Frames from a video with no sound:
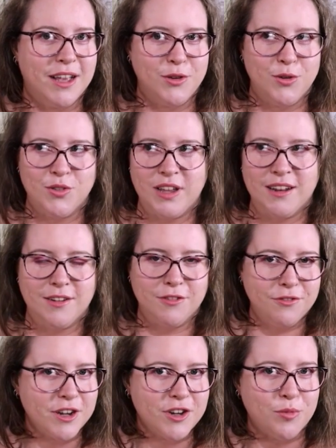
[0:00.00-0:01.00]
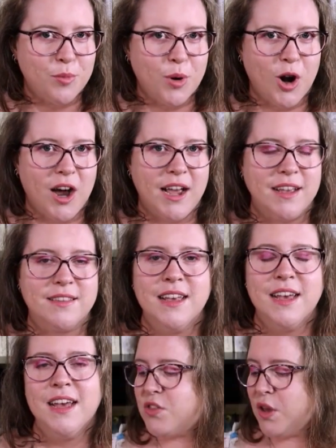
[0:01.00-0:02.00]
a New Zealand fiction prize.